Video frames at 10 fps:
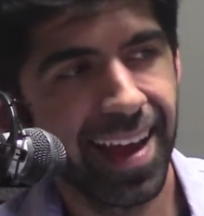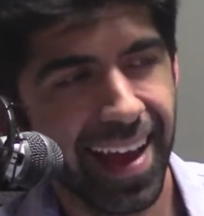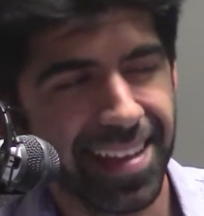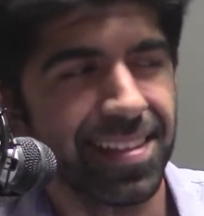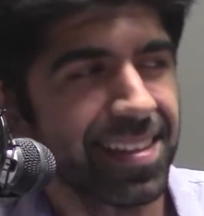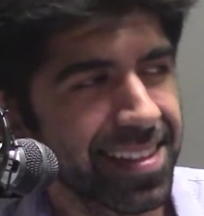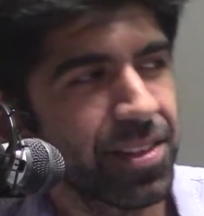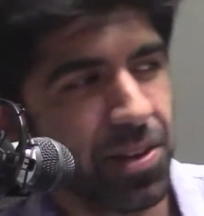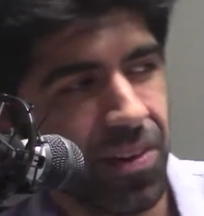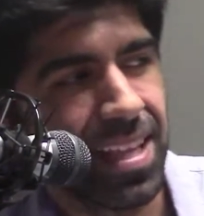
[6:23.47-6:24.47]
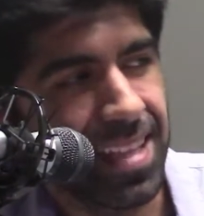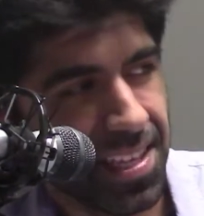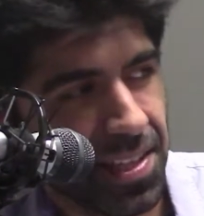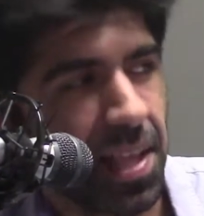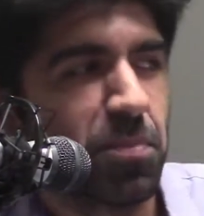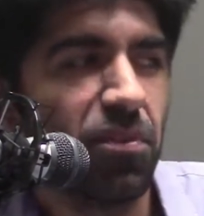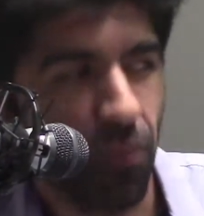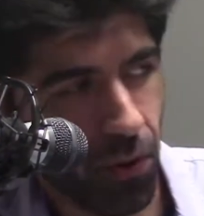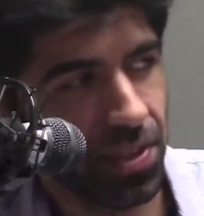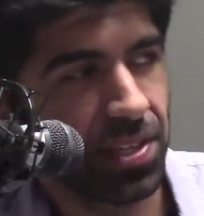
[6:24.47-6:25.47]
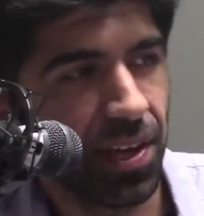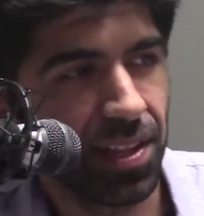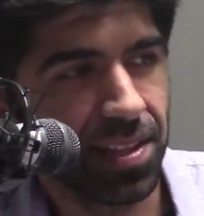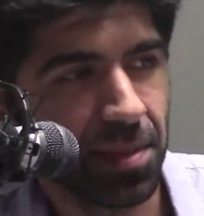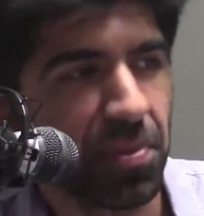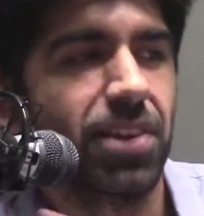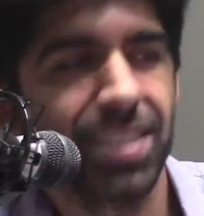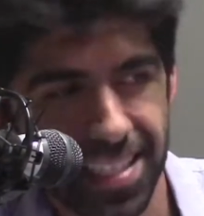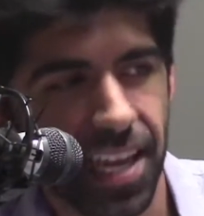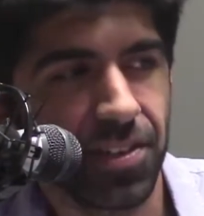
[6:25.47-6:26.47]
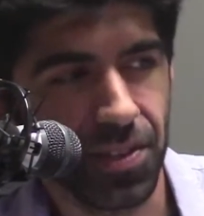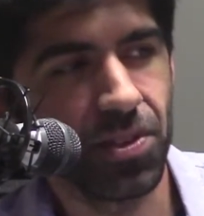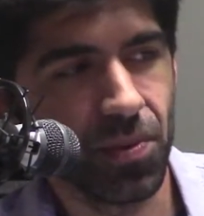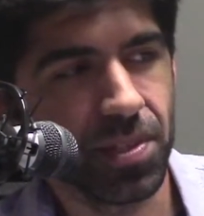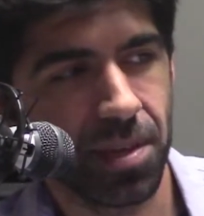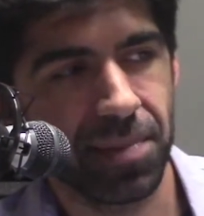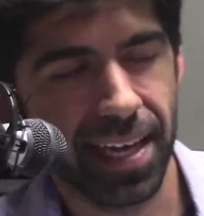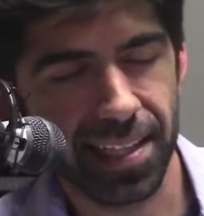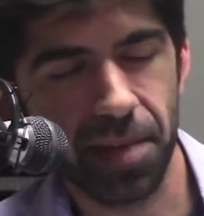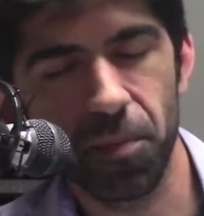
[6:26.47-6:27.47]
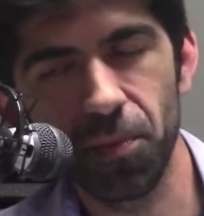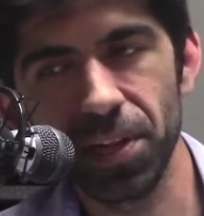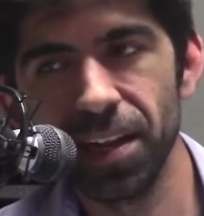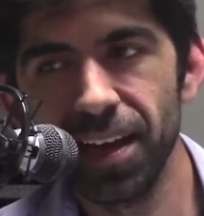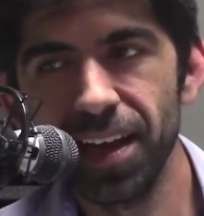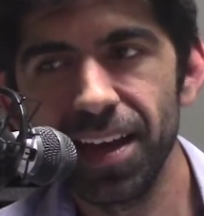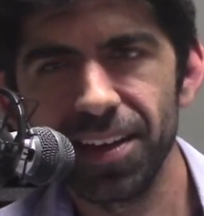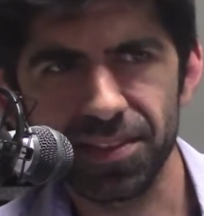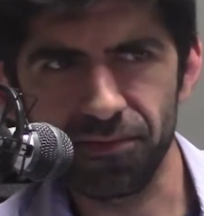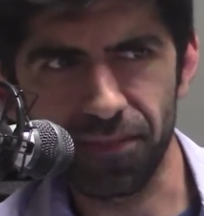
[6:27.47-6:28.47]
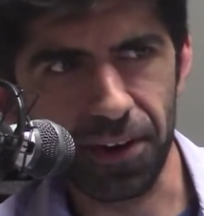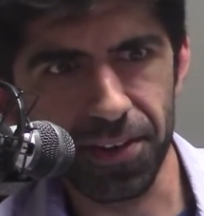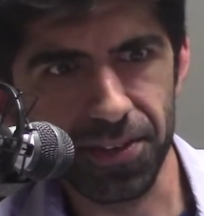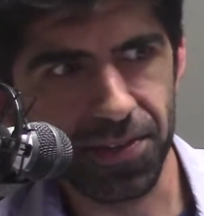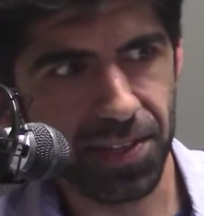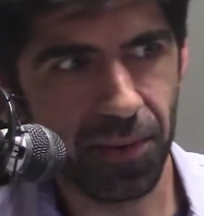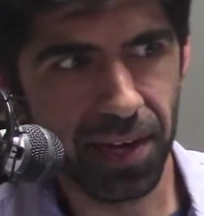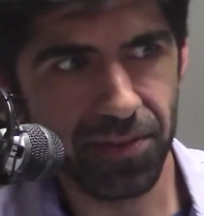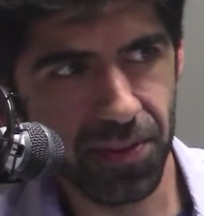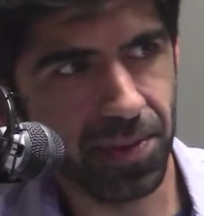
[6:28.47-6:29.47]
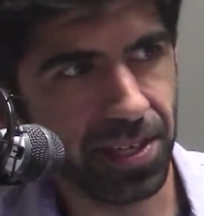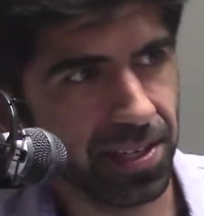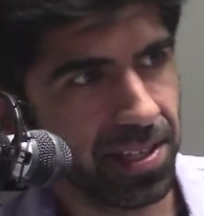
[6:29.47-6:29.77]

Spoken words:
And you know that's to like put focus on the player that's actually doing something at that moment. It's a very interesting way of doing things.